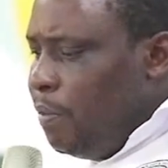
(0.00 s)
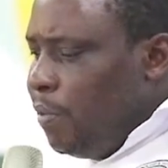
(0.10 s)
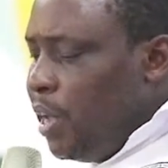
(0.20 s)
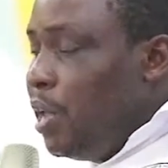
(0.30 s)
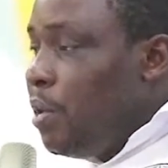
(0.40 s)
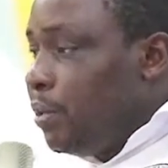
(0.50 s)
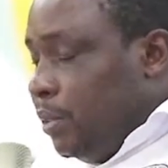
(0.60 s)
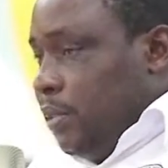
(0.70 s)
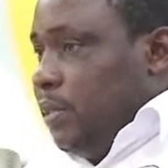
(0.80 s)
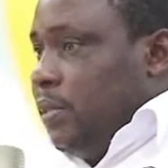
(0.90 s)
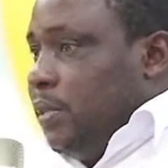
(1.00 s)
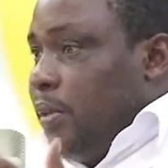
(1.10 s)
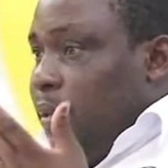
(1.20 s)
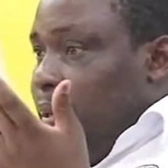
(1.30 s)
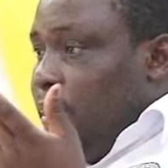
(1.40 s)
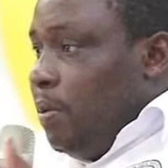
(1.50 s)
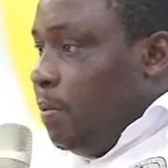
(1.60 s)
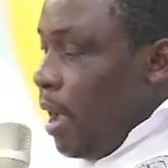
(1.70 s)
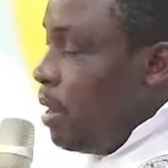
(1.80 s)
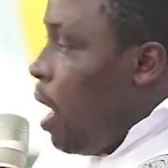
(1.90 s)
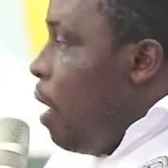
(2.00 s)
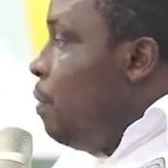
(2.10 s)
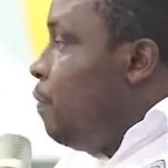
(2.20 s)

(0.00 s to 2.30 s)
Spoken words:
Videos. Right now,